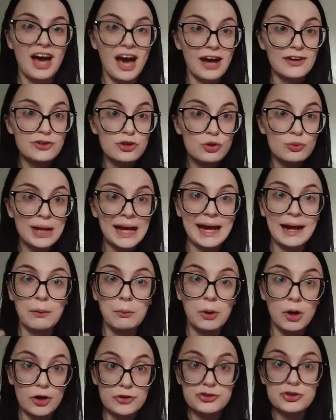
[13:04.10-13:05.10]
I do
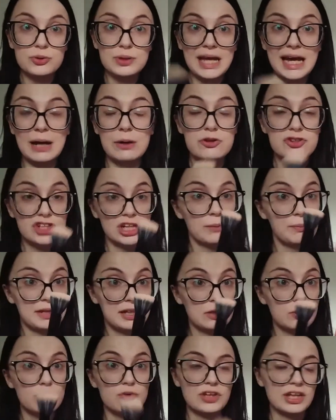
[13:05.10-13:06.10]
now, shall be
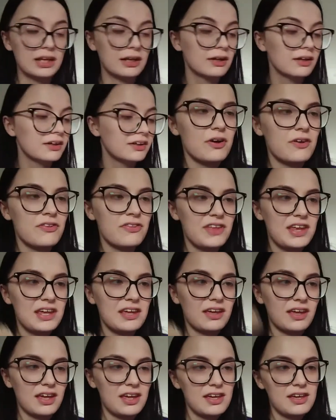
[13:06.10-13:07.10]
using. I
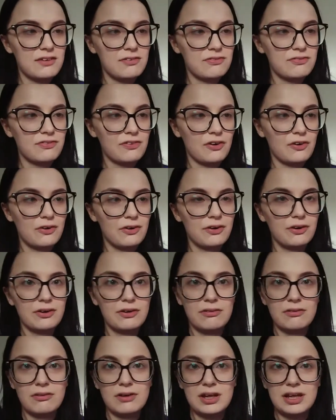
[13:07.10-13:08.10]
think if
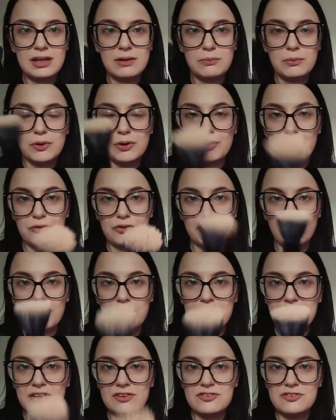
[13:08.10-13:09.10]
I was
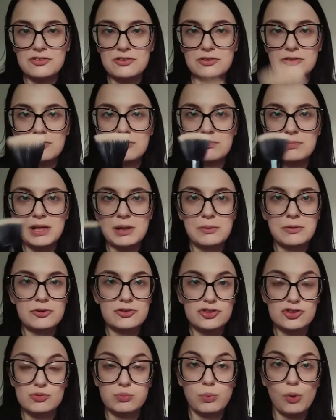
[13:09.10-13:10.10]
going to pick
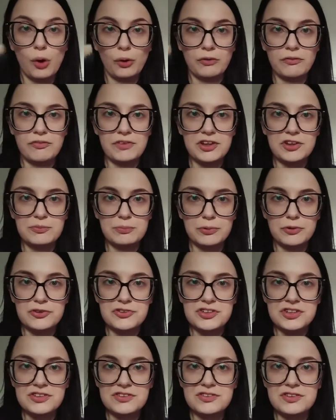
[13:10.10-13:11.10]
just one of these
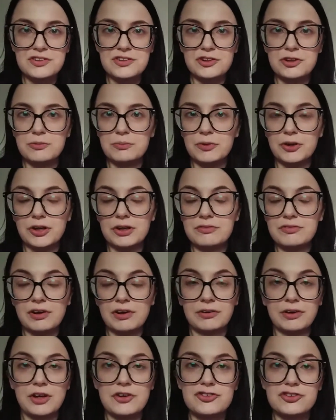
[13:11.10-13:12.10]
brushes to do my
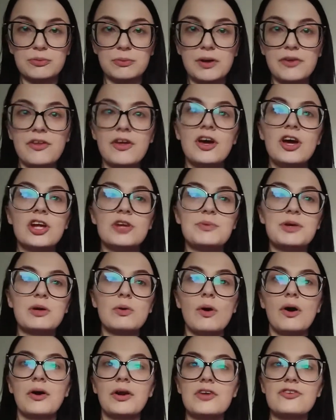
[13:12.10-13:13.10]
foundation with, to be
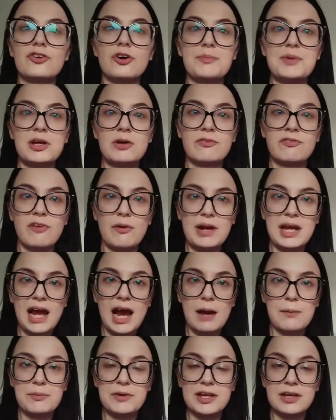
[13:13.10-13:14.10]
quite honest, I'd be very
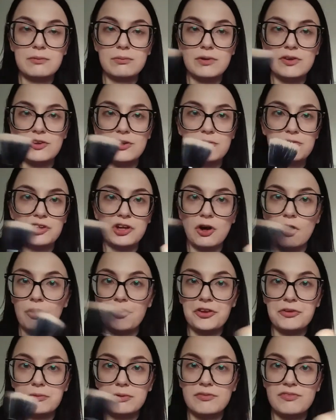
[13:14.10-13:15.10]
happy with using
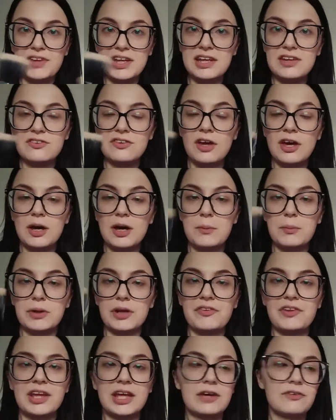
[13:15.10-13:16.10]
either of these, but I
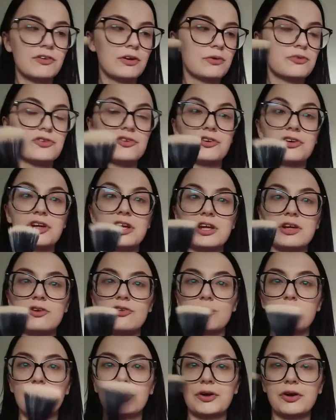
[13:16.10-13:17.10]
think if I was just going to
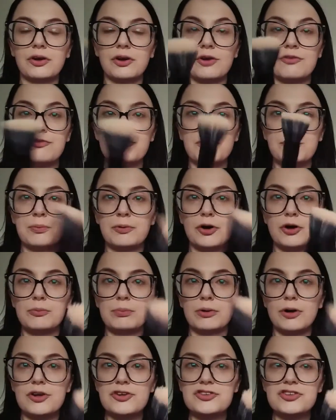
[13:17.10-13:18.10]
use one, I'd go for the Pro
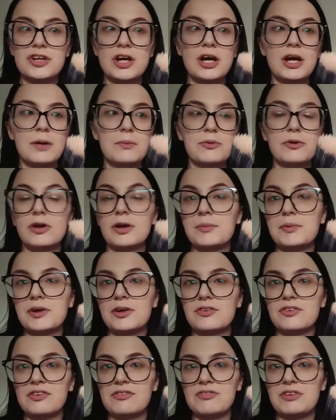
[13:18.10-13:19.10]
brush, purely
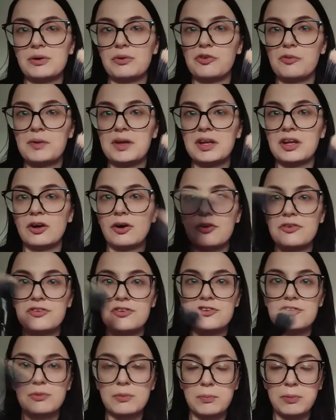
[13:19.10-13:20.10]
because it feels a bit nicer
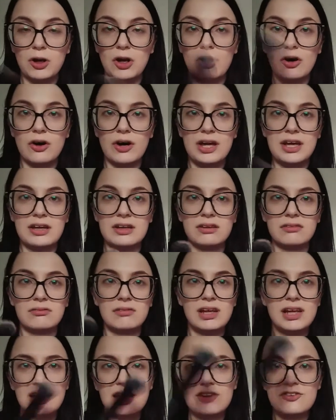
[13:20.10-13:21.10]
to apply and
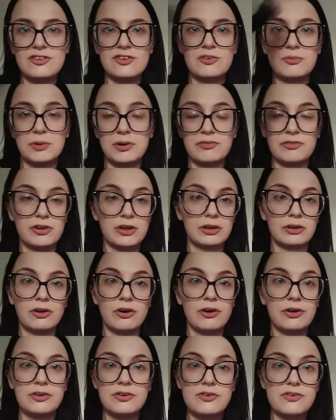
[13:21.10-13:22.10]
it gets into my fine
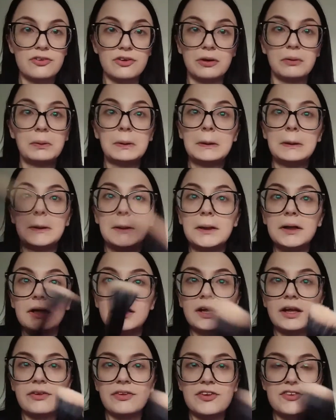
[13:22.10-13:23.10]
lines, so
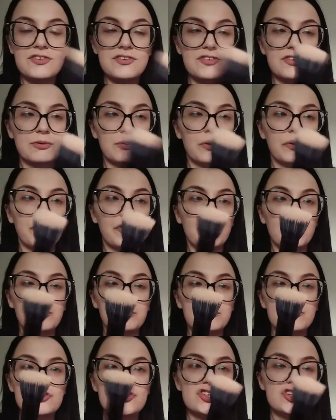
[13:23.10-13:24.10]
this is the one that I
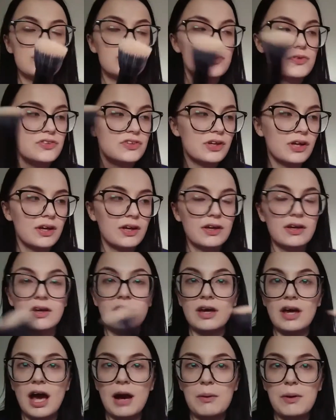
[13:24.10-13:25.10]
would choose.
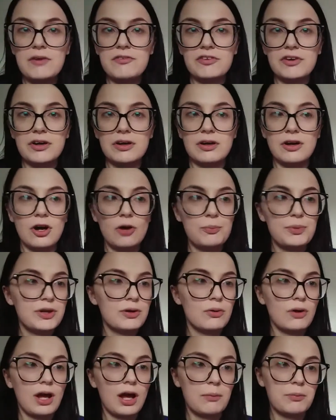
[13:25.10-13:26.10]
However, I'd be
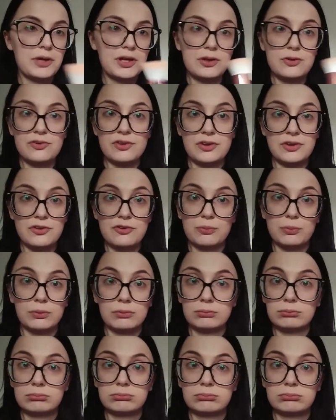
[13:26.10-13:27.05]
quite happy using this one.